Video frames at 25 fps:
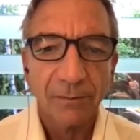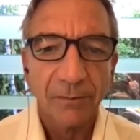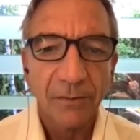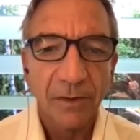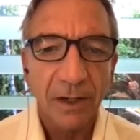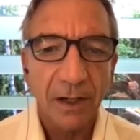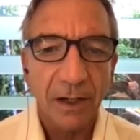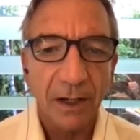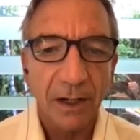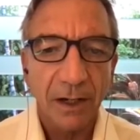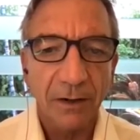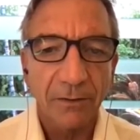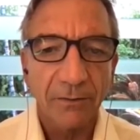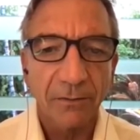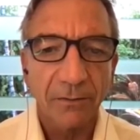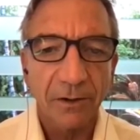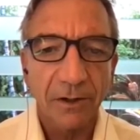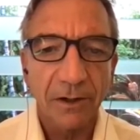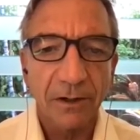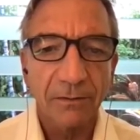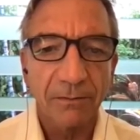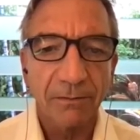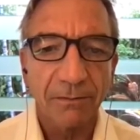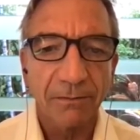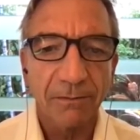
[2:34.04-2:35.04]

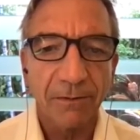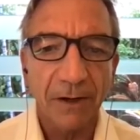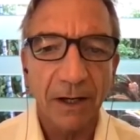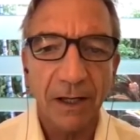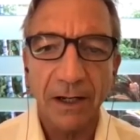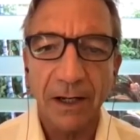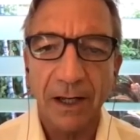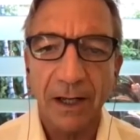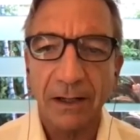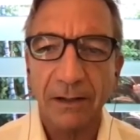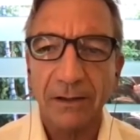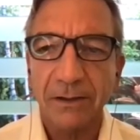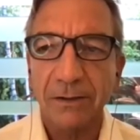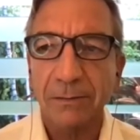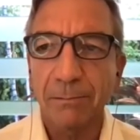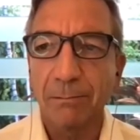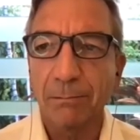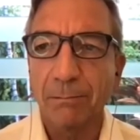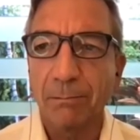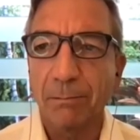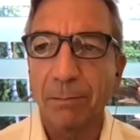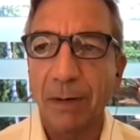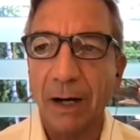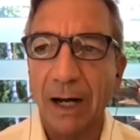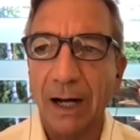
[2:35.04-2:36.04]
Every FedEx
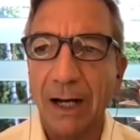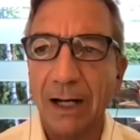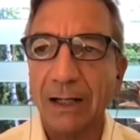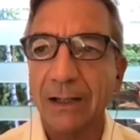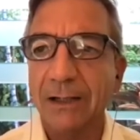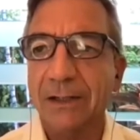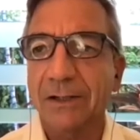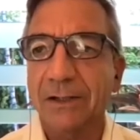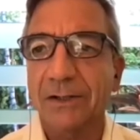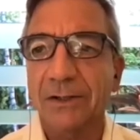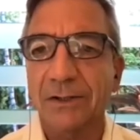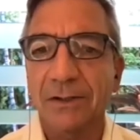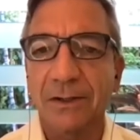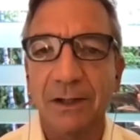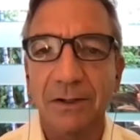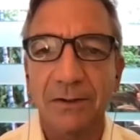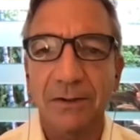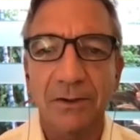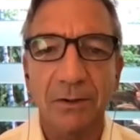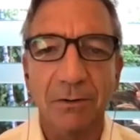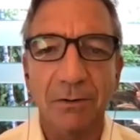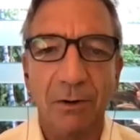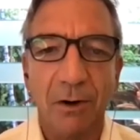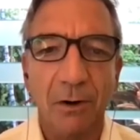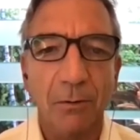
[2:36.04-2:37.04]
box that
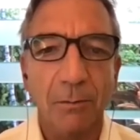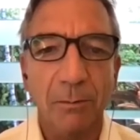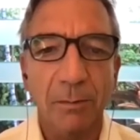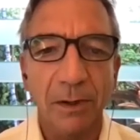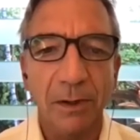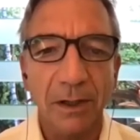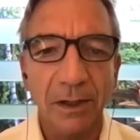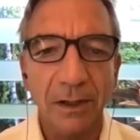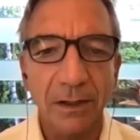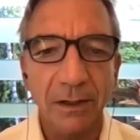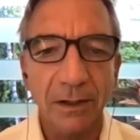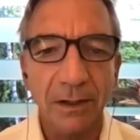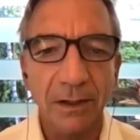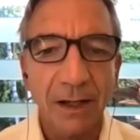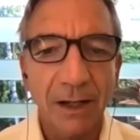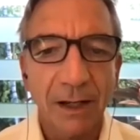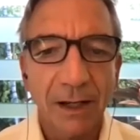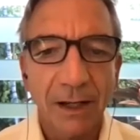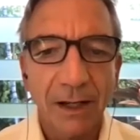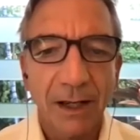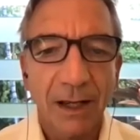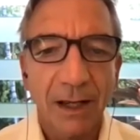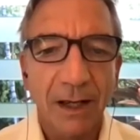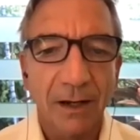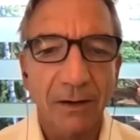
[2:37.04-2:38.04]
you open,
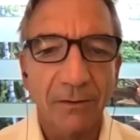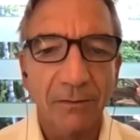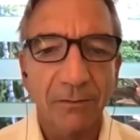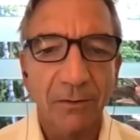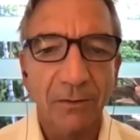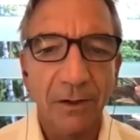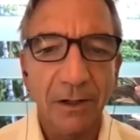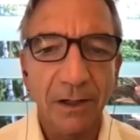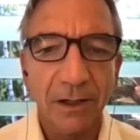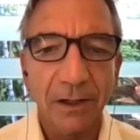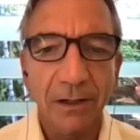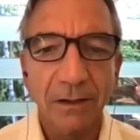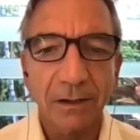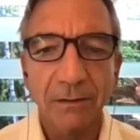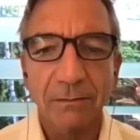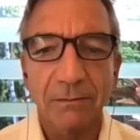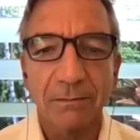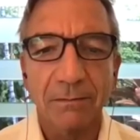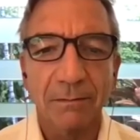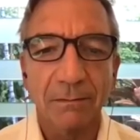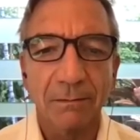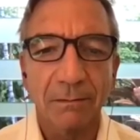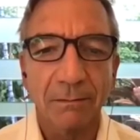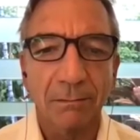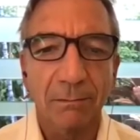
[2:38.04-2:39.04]
every
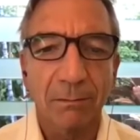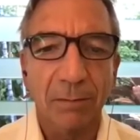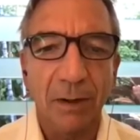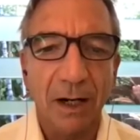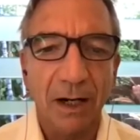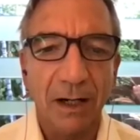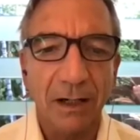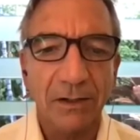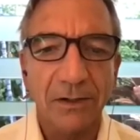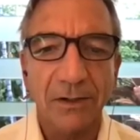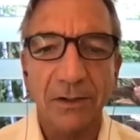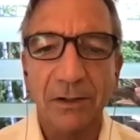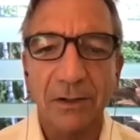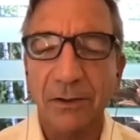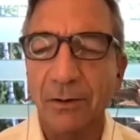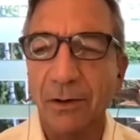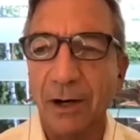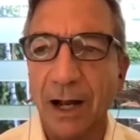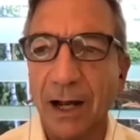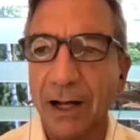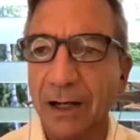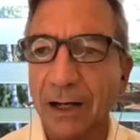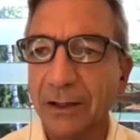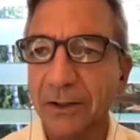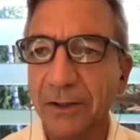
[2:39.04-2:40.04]
box of
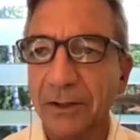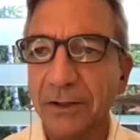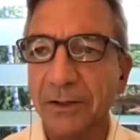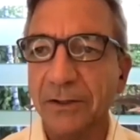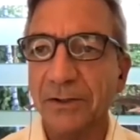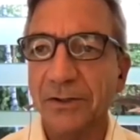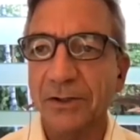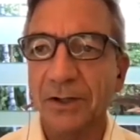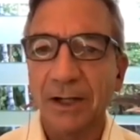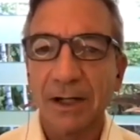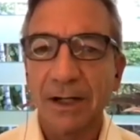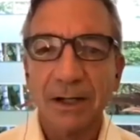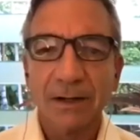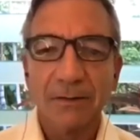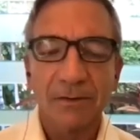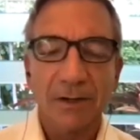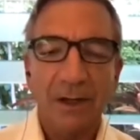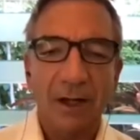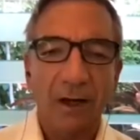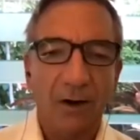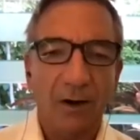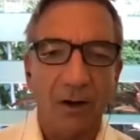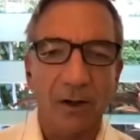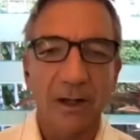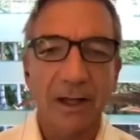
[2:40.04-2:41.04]
crackers, they
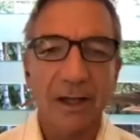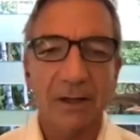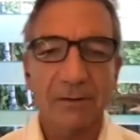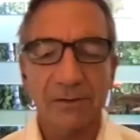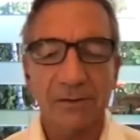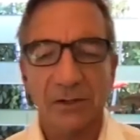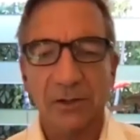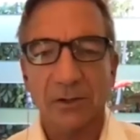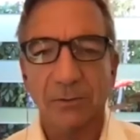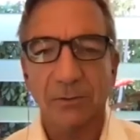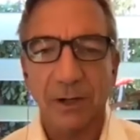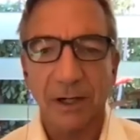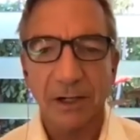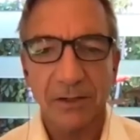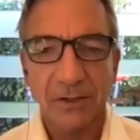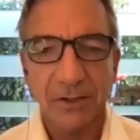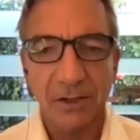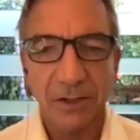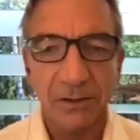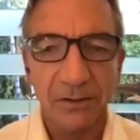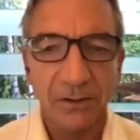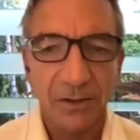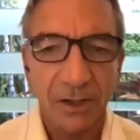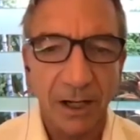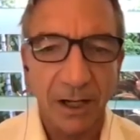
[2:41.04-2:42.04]
all have
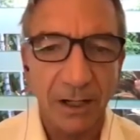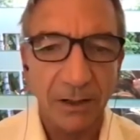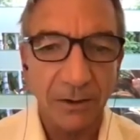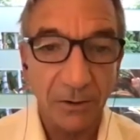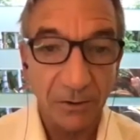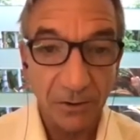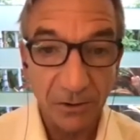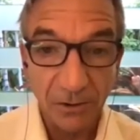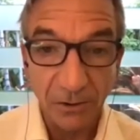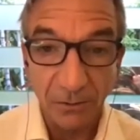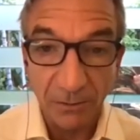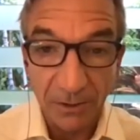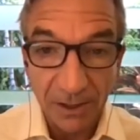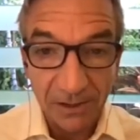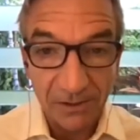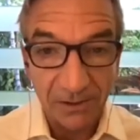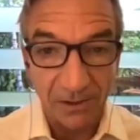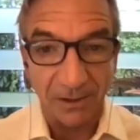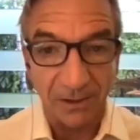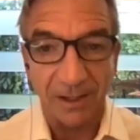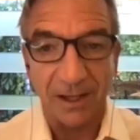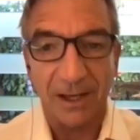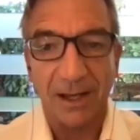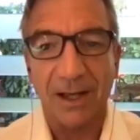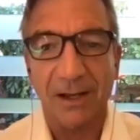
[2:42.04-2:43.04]
serrations. And there's a reason
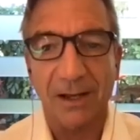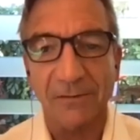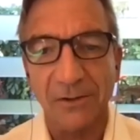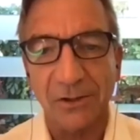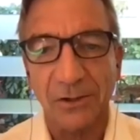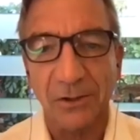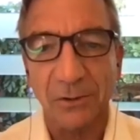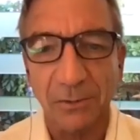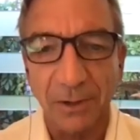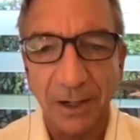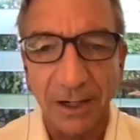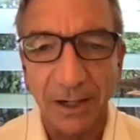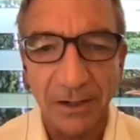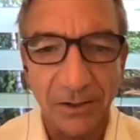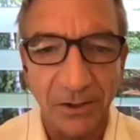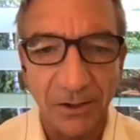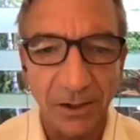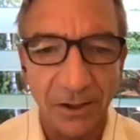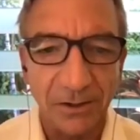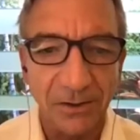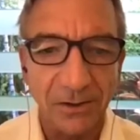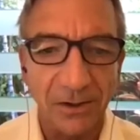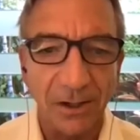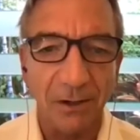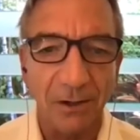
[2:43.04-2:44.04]
they have
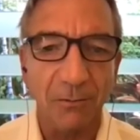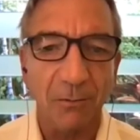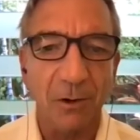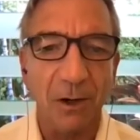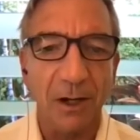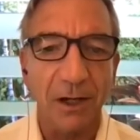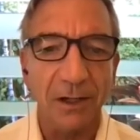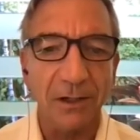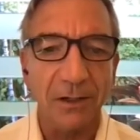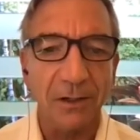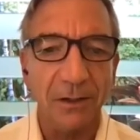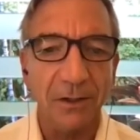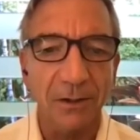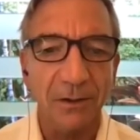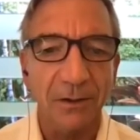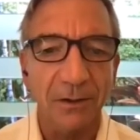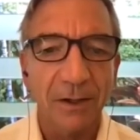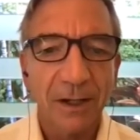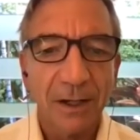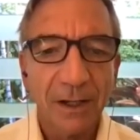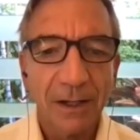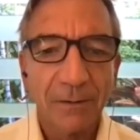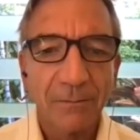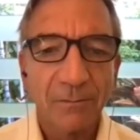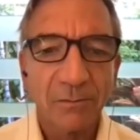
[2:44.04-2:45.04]
serrations. They want you
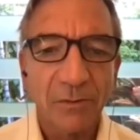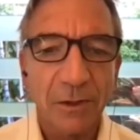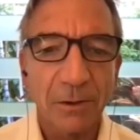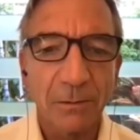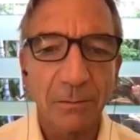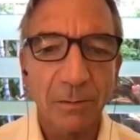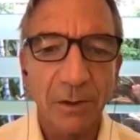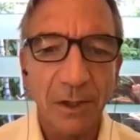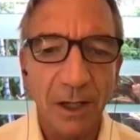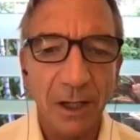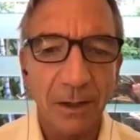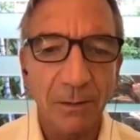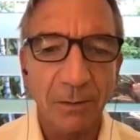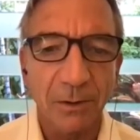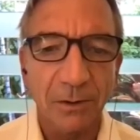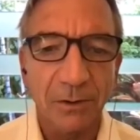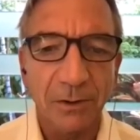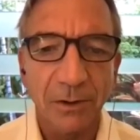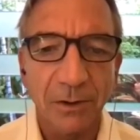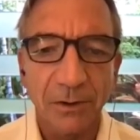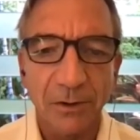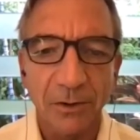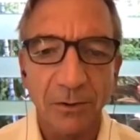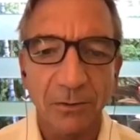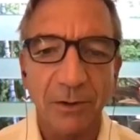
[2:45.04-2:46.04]
to be able to
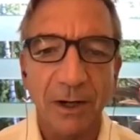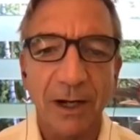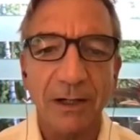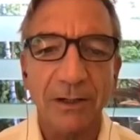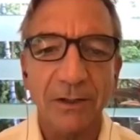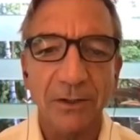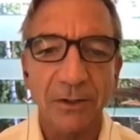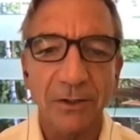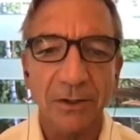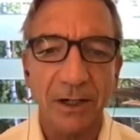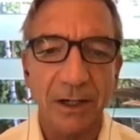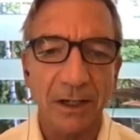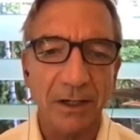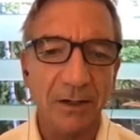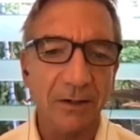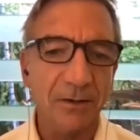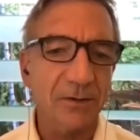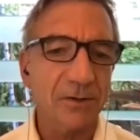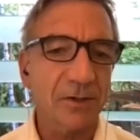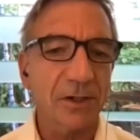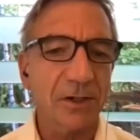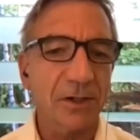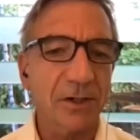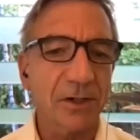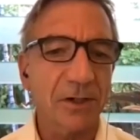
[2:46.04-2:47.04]
direct your
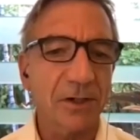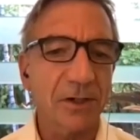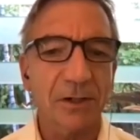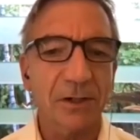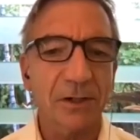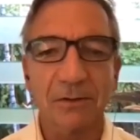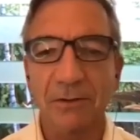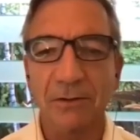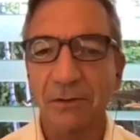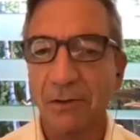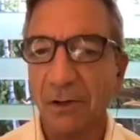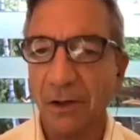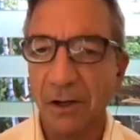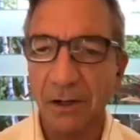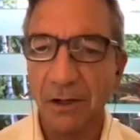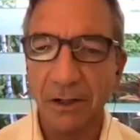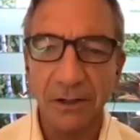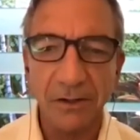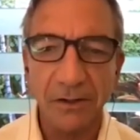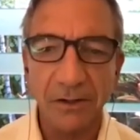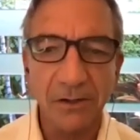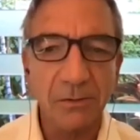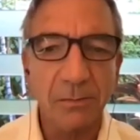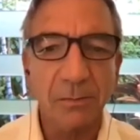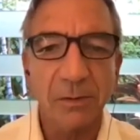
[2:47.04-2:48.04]
energy along a
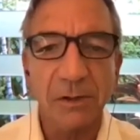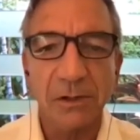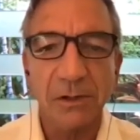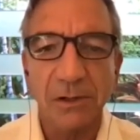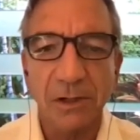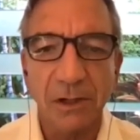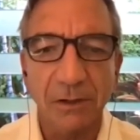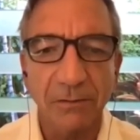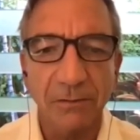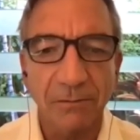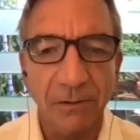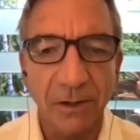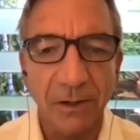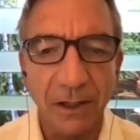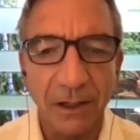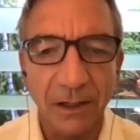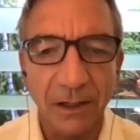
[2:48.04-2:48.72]
specific